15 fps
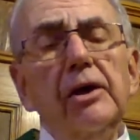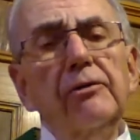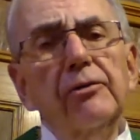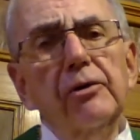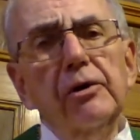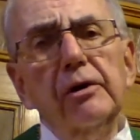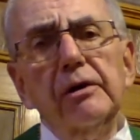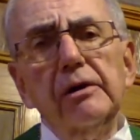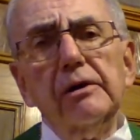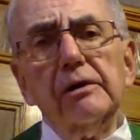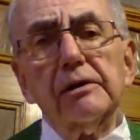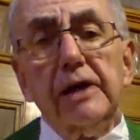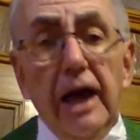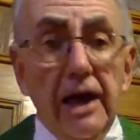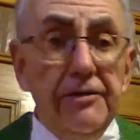For
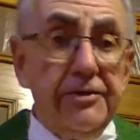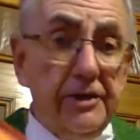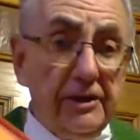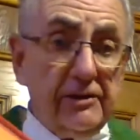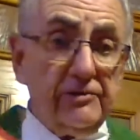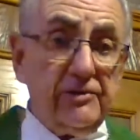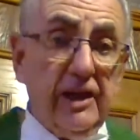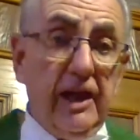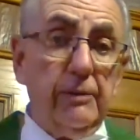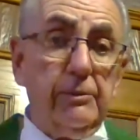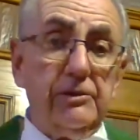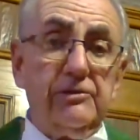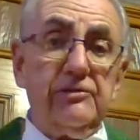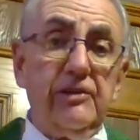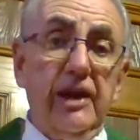Catholics, I
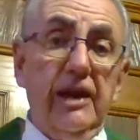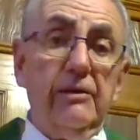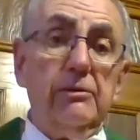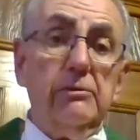would say,